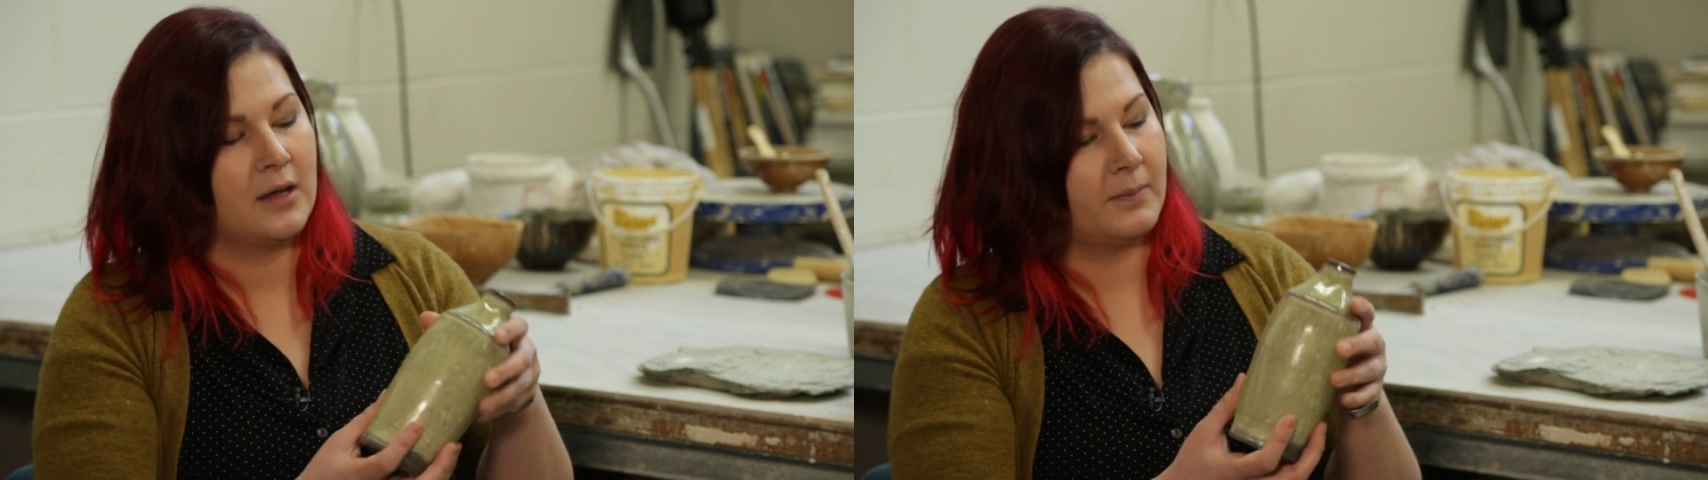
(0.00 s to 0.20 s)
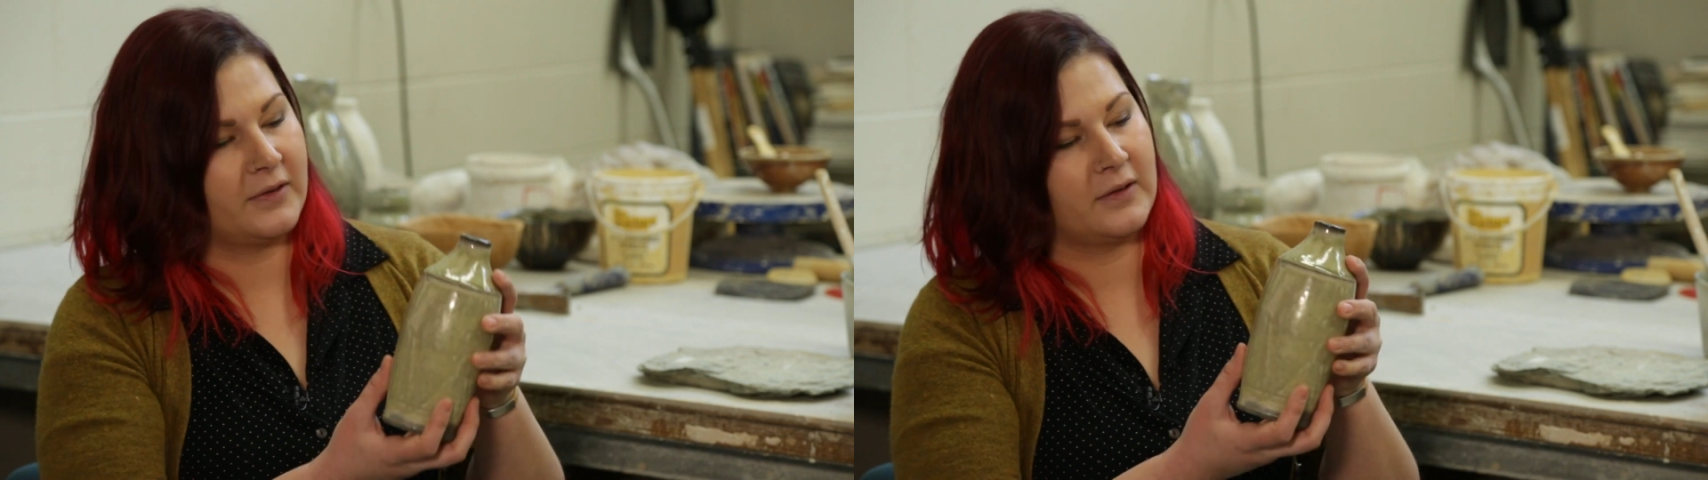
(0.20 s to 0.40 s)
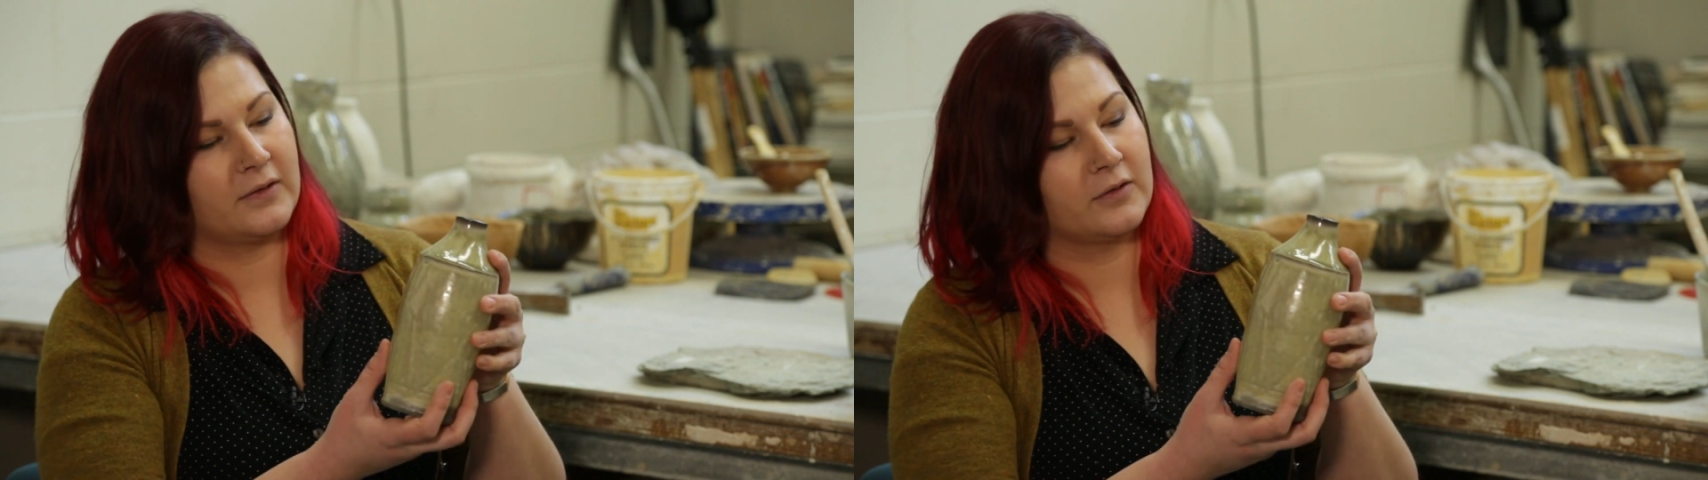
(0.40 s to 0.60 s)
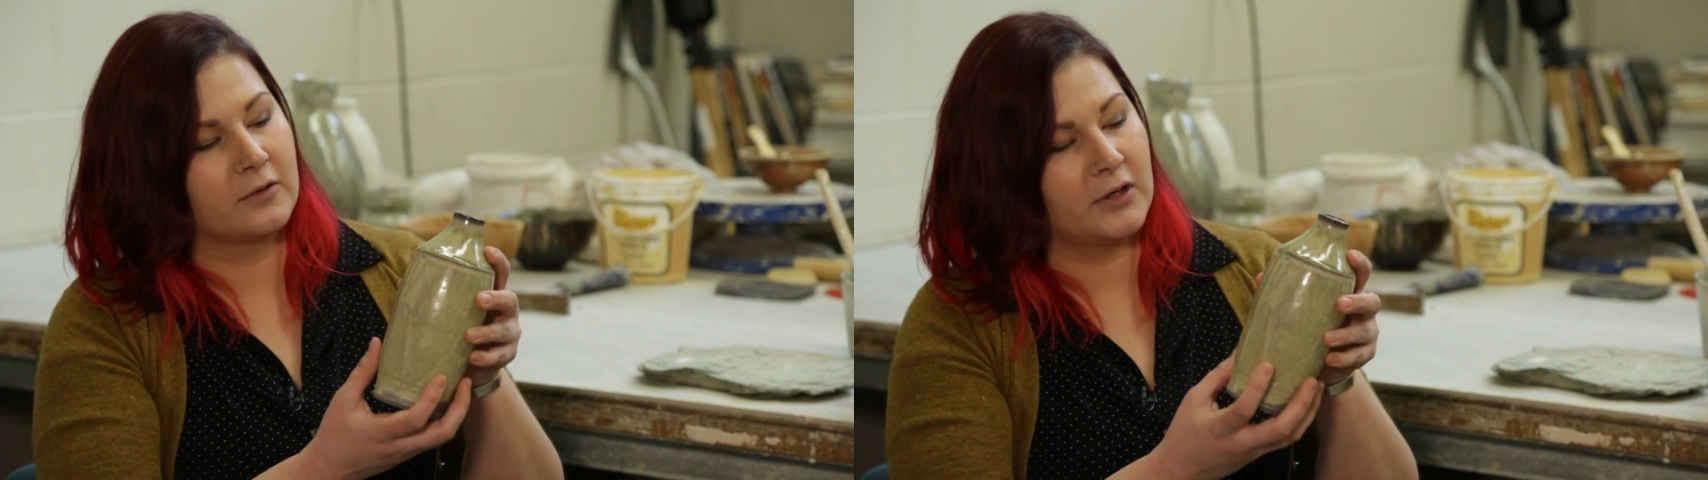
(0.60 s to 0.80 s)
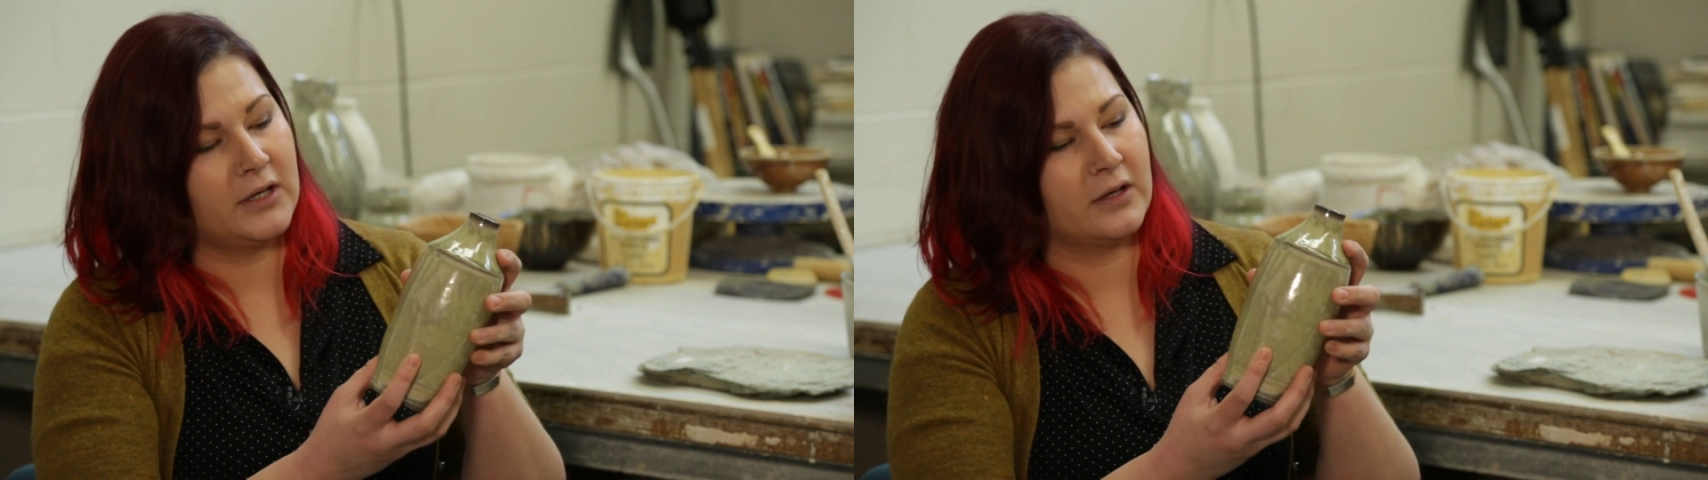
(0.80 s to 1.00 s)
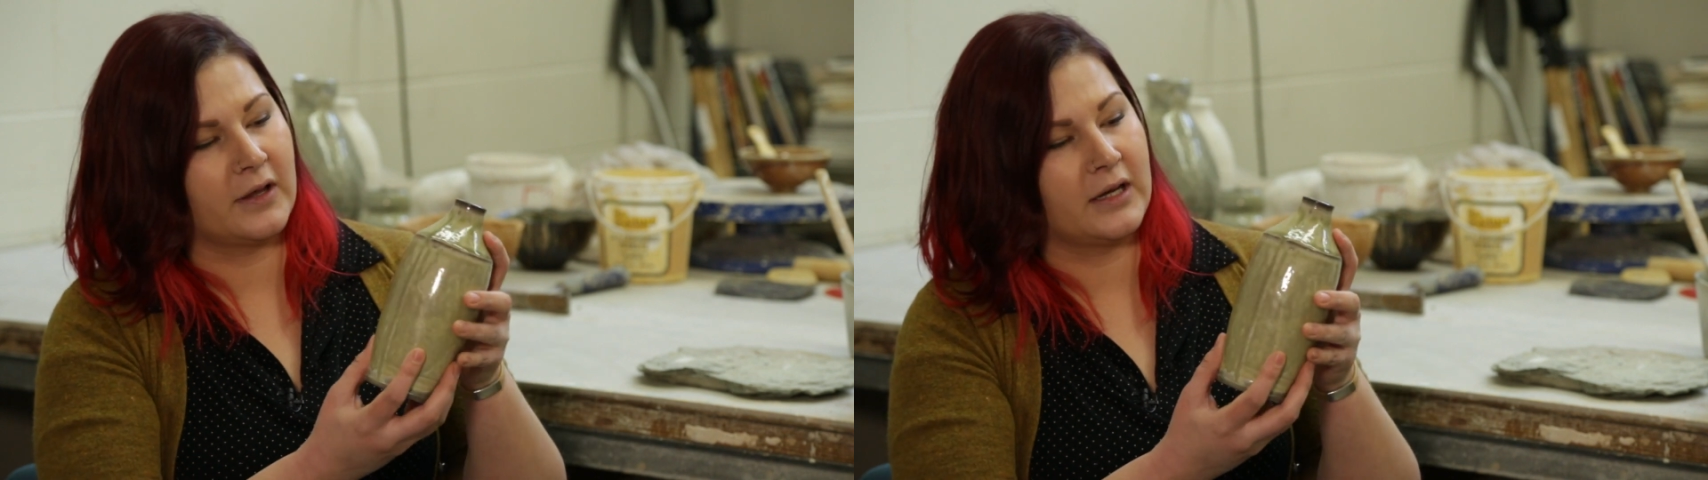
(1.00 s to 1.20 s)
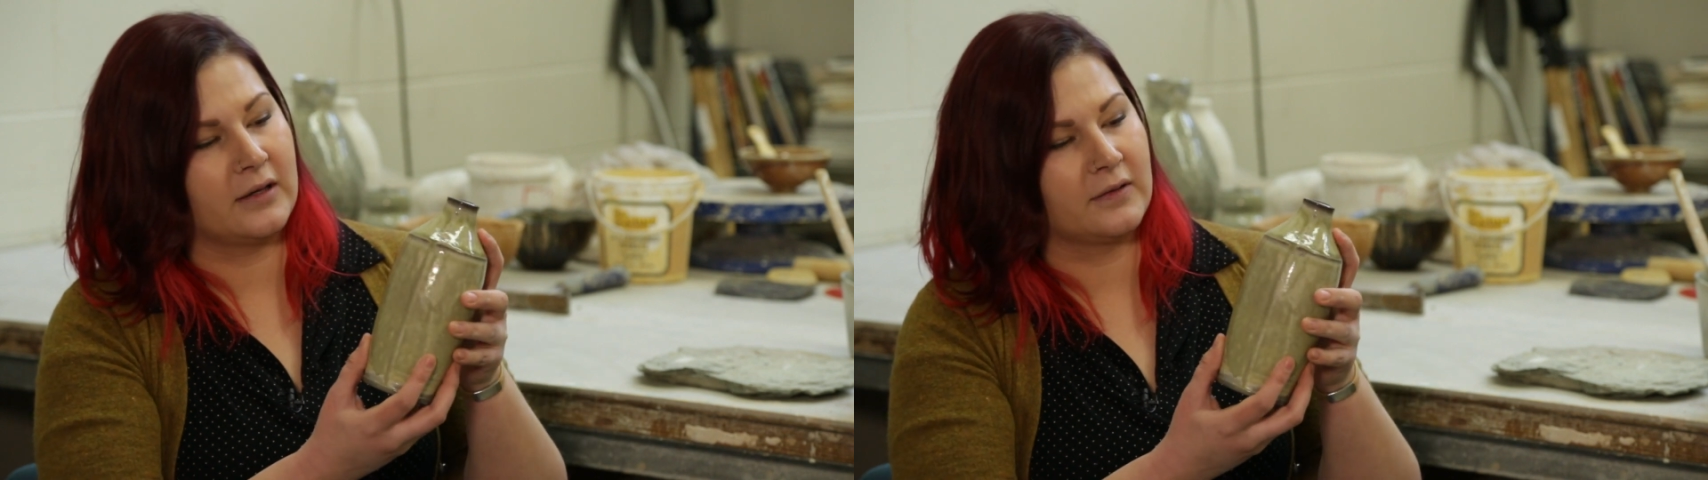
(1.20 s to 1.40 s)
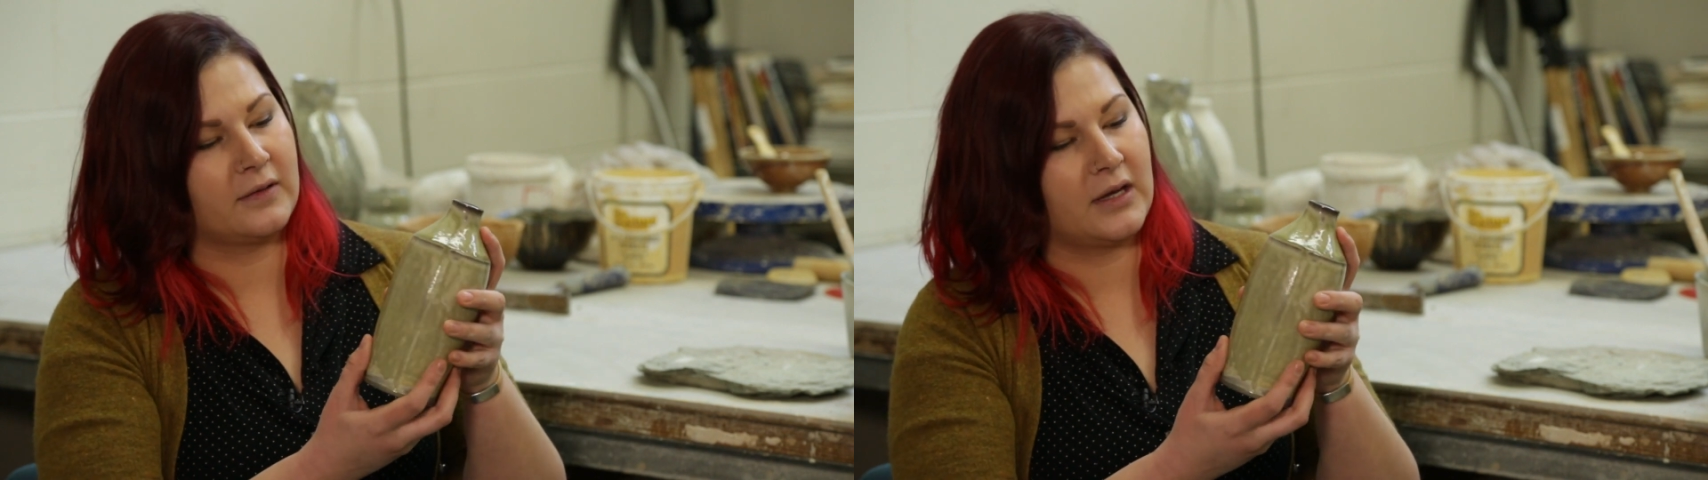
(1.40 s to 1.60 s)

but this green glaze